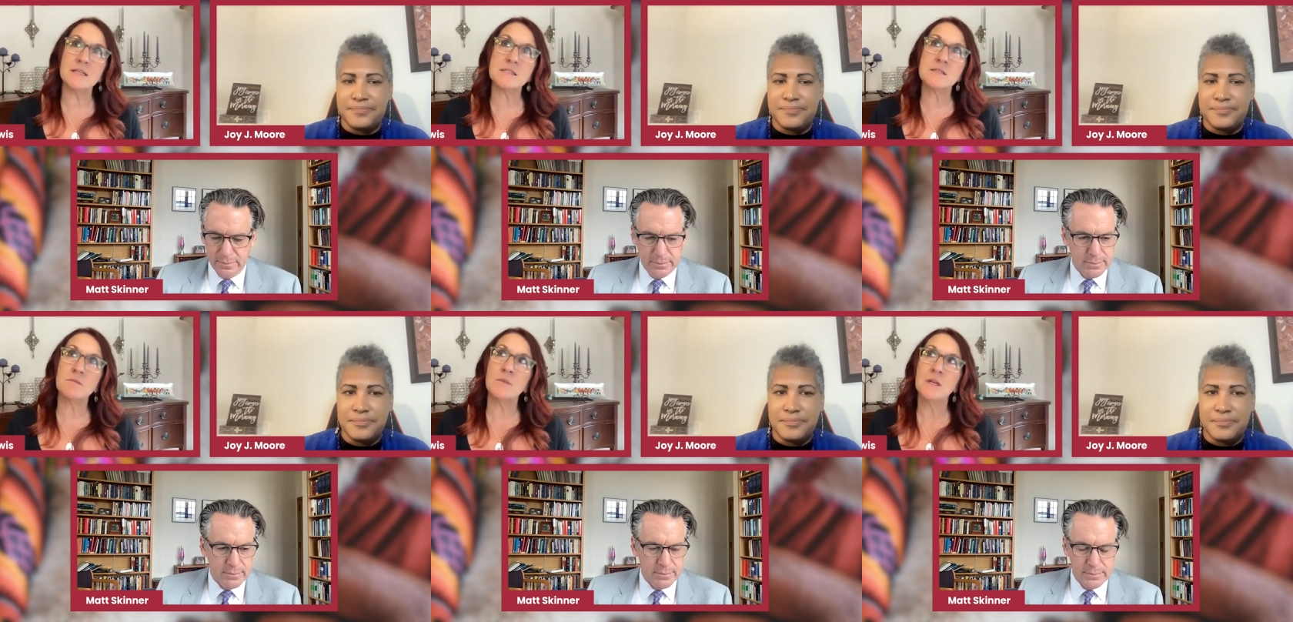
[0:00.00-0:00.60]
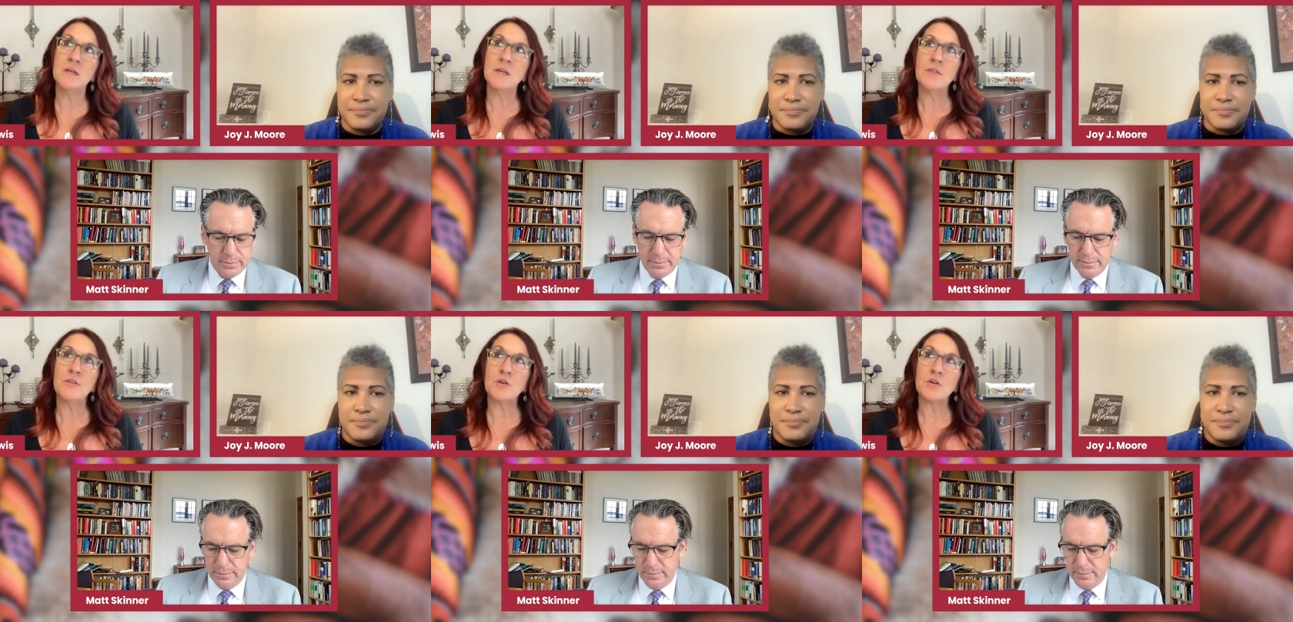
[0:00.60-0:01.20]
Speaker 1: it's,
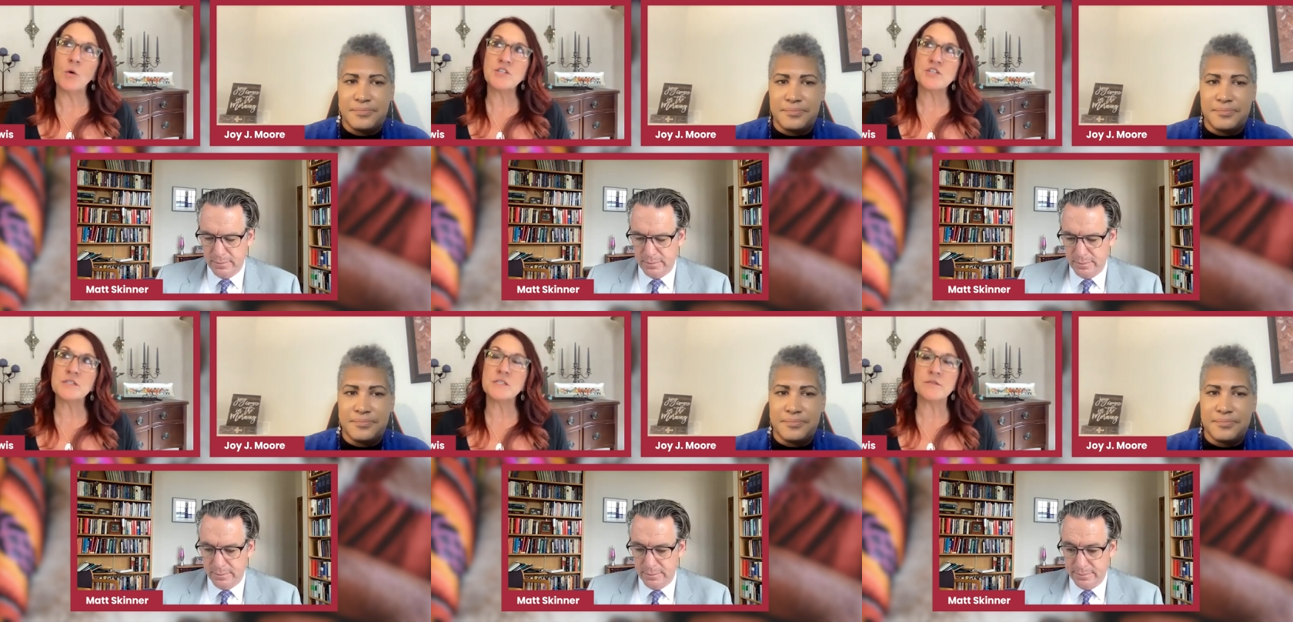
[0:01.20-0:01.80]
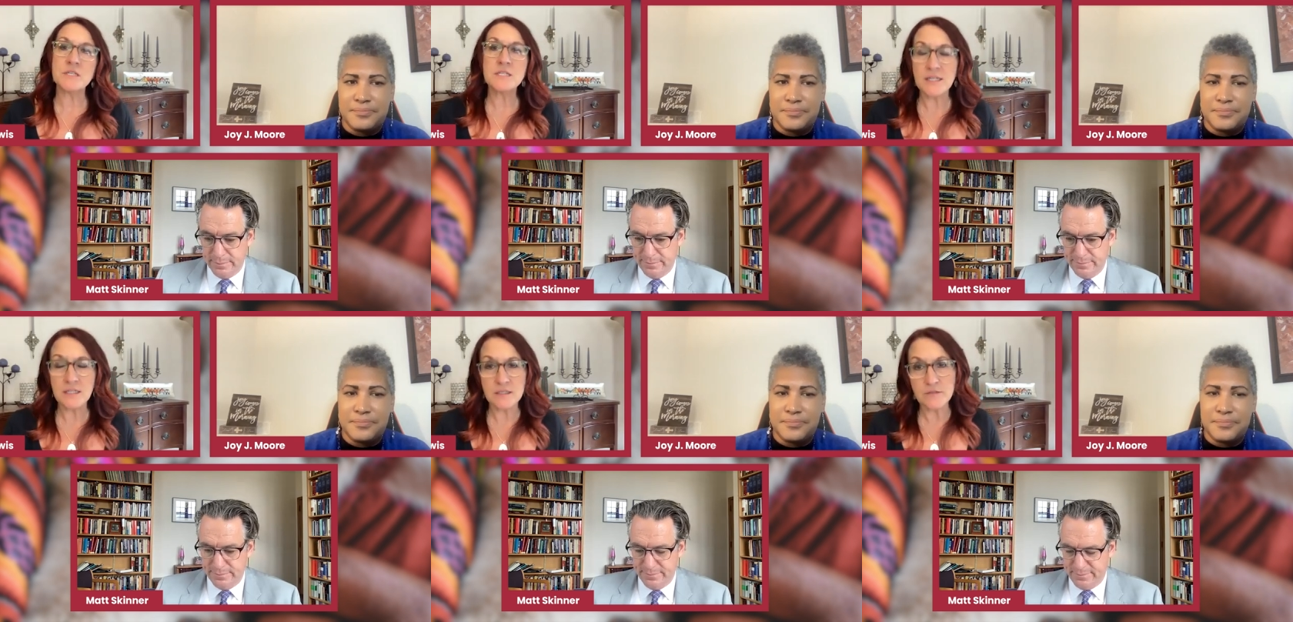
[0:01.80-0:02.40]
there are questions of
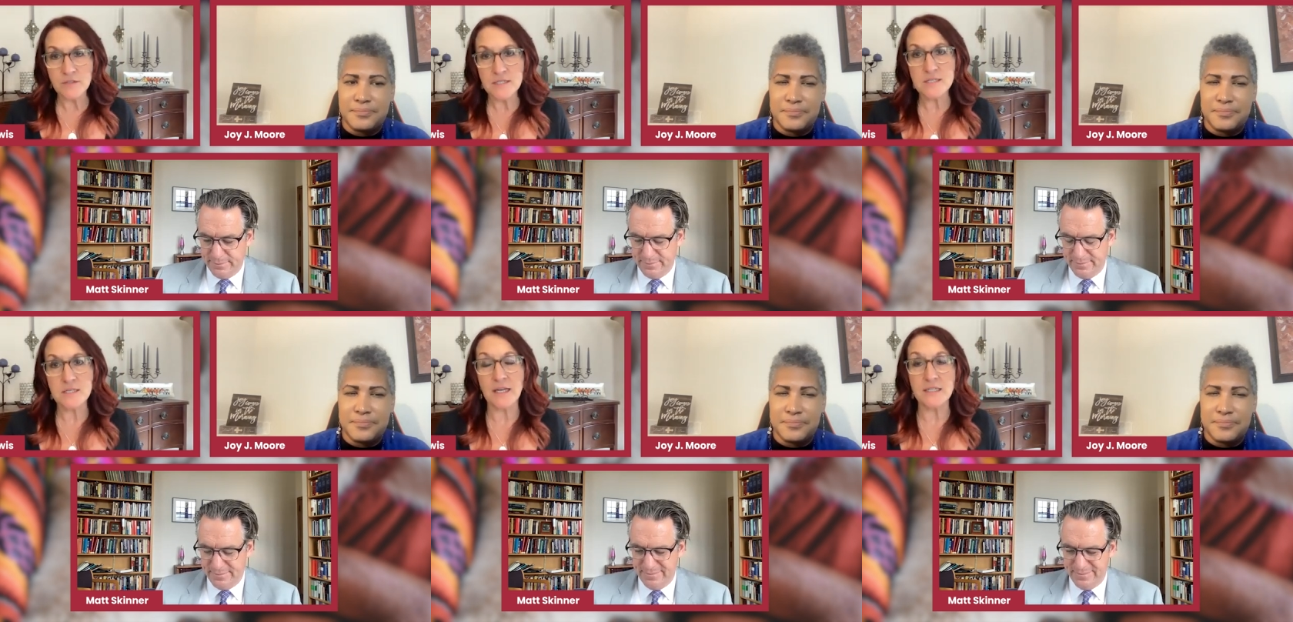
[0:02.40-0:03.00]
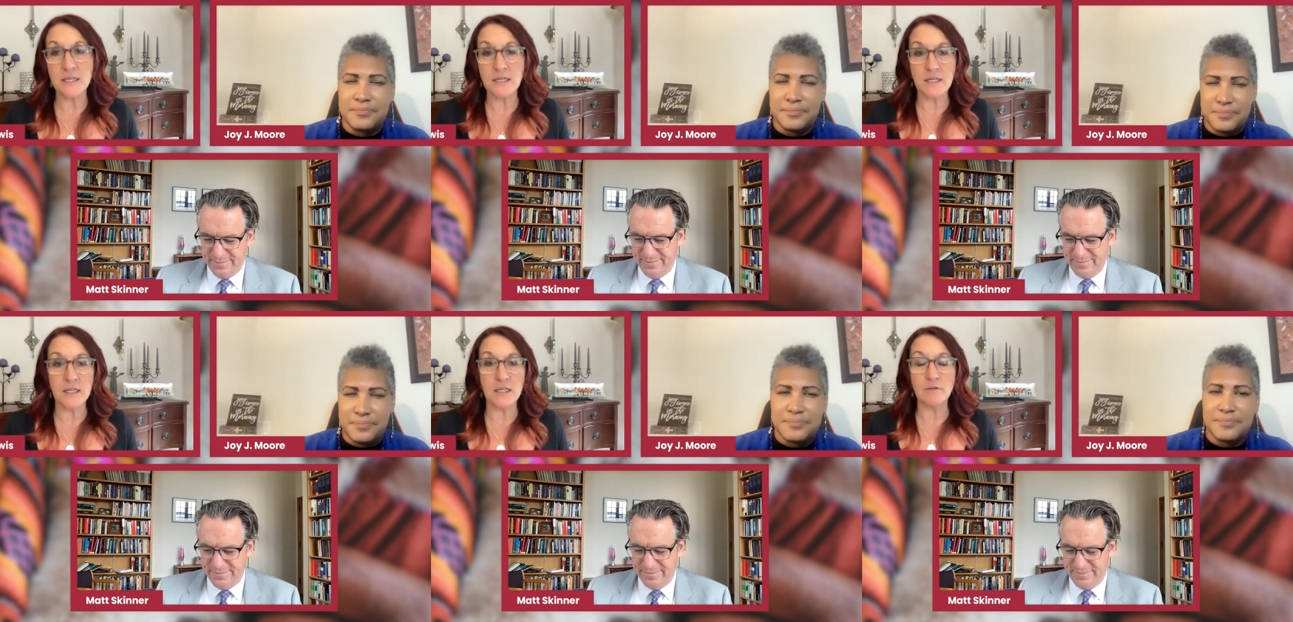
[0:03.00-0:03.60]
distinctiveness and
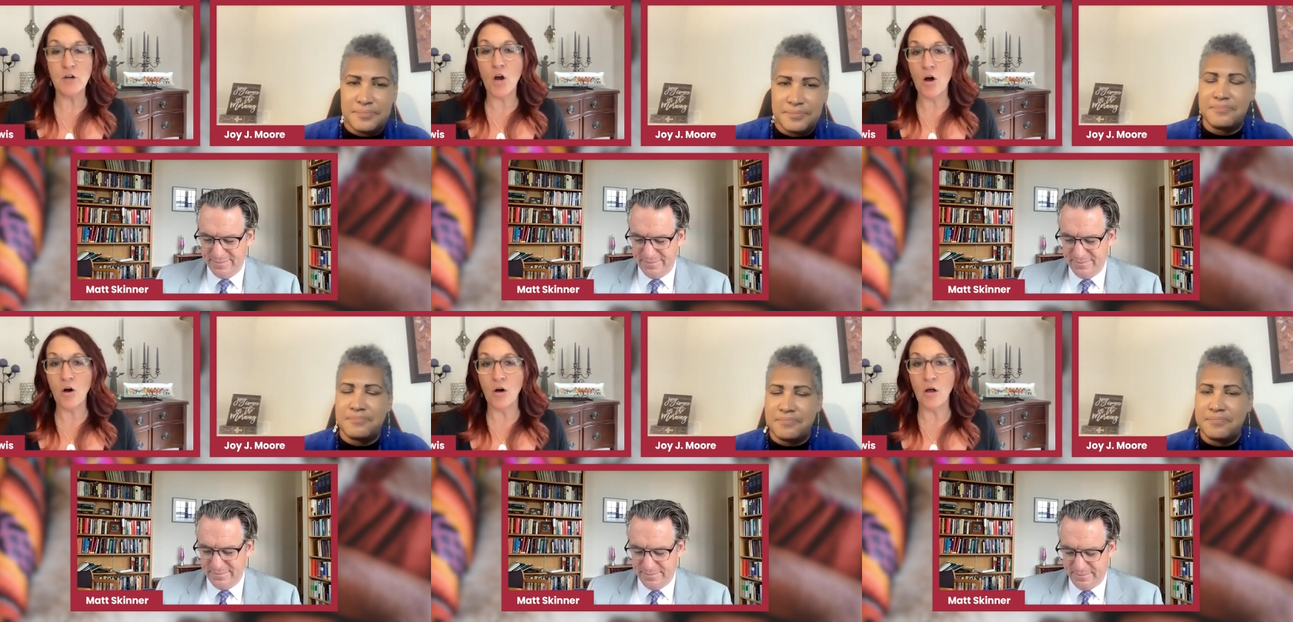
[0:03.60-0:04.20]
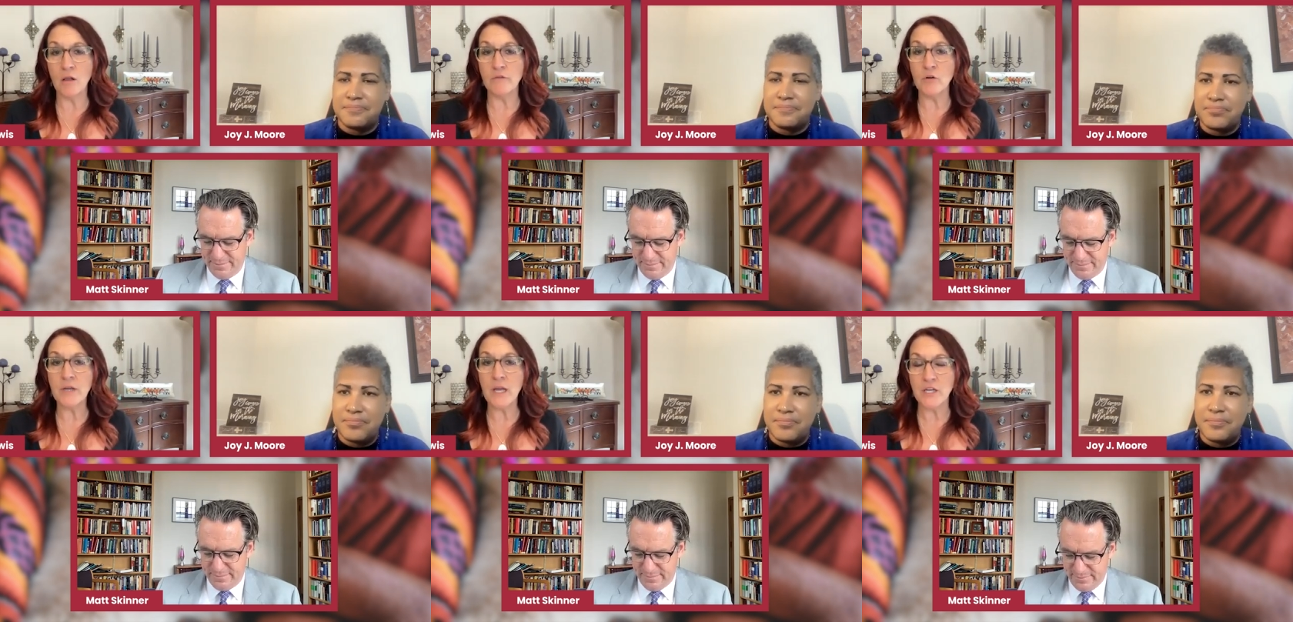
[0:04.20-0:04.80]
identity, of call,
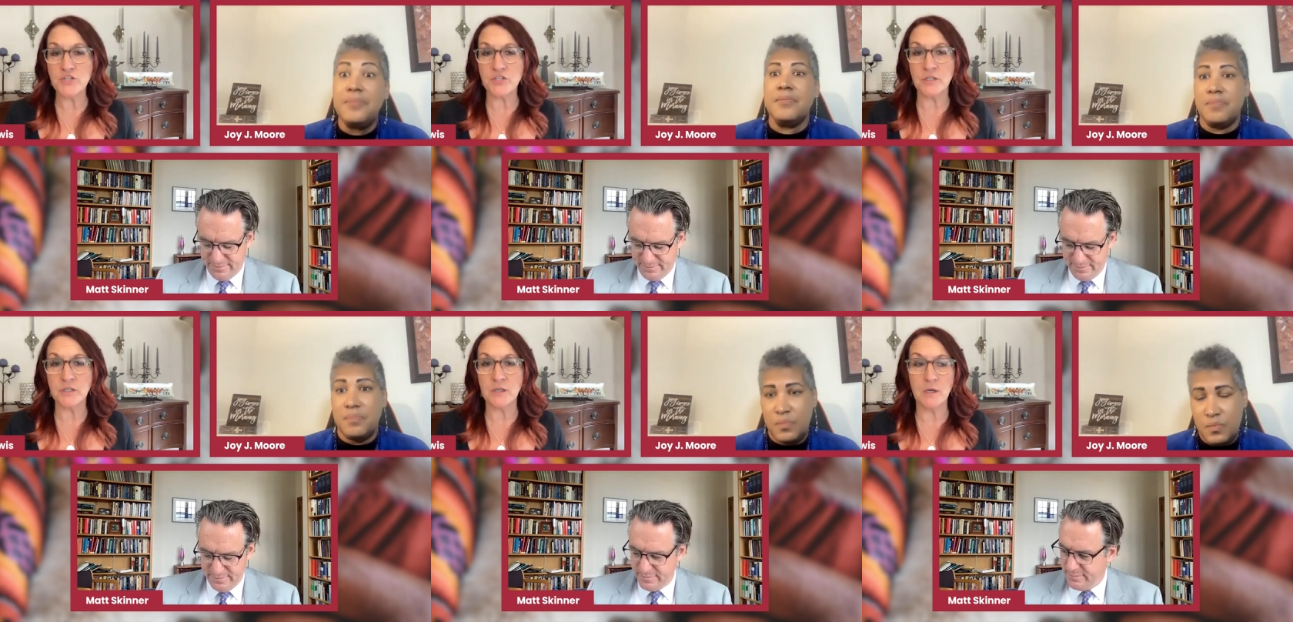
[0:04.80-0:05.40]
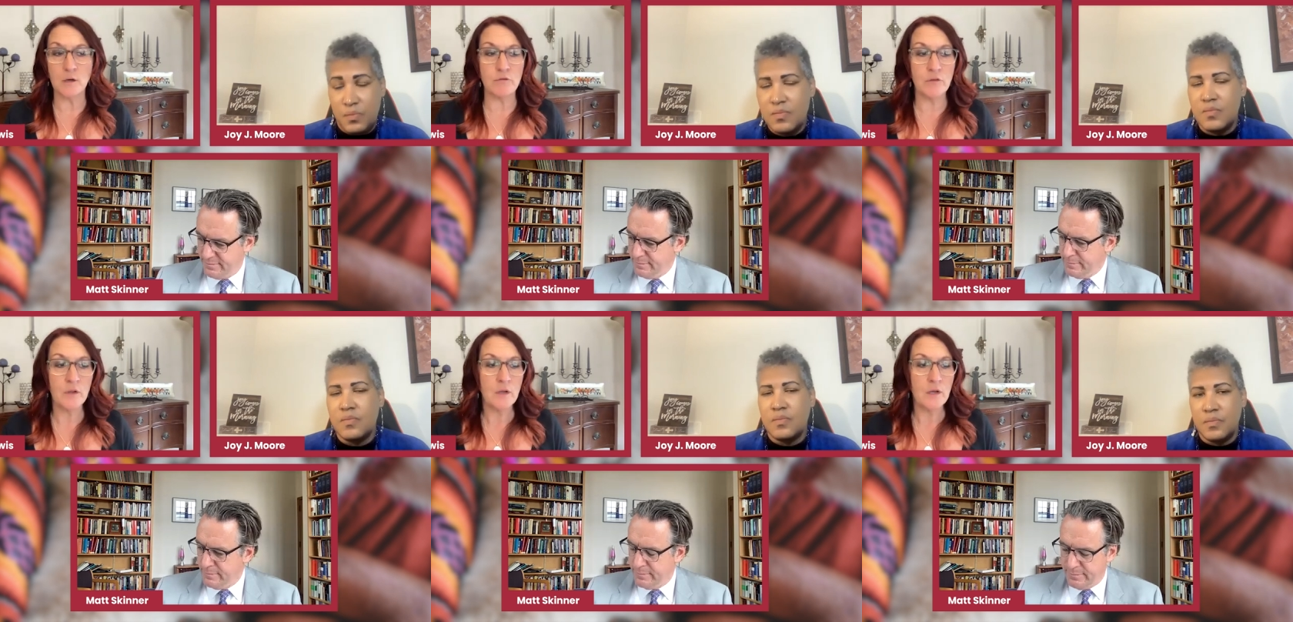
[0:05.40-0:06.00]
vocation, of